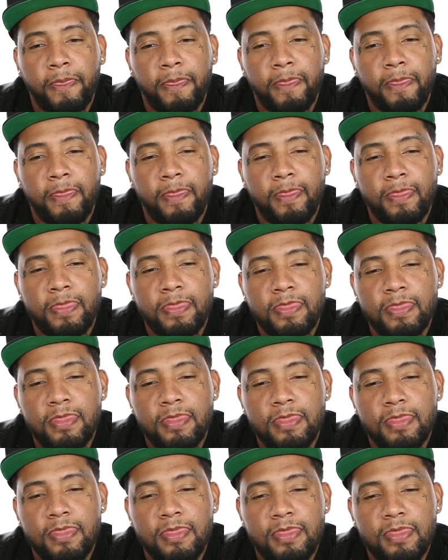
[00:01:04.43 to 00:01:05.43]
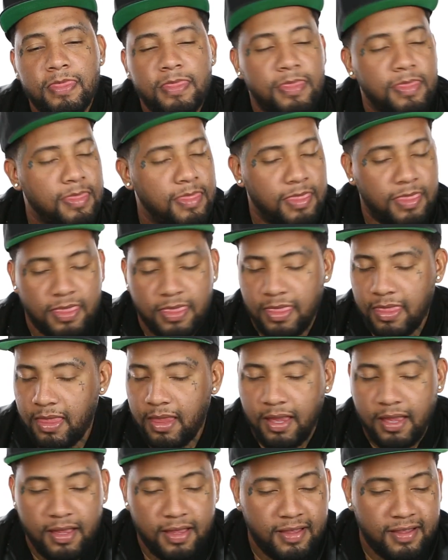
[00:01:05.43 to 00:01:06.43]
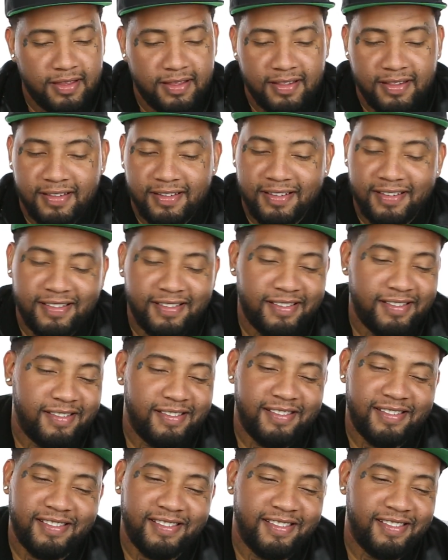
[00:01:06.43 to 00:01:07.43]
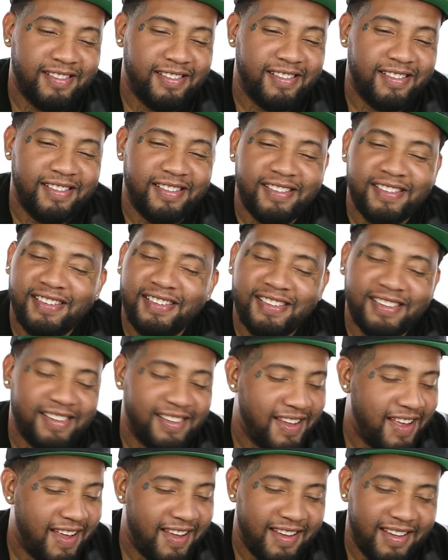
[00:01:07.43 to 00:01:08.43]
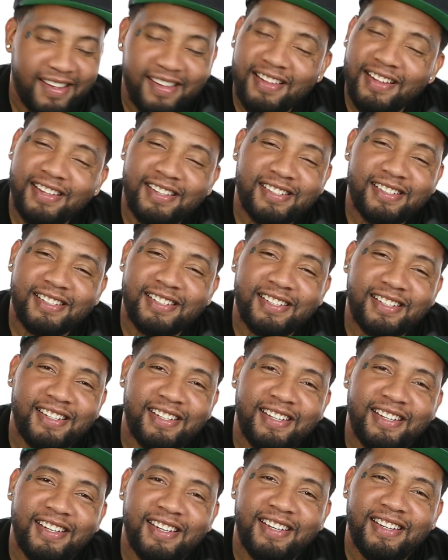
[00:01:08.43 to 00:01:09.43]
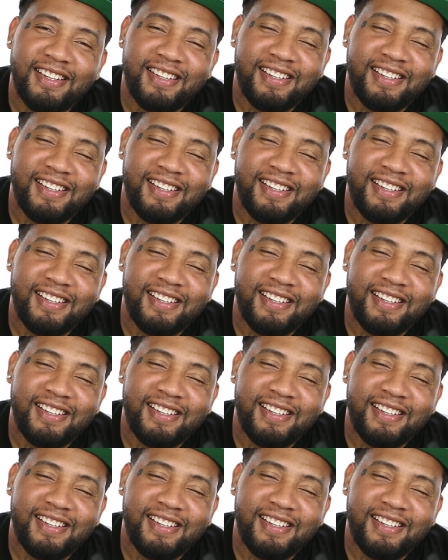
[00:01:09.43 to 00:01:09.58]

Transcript: things one can smoke. Never got that far. No, nah. no crack or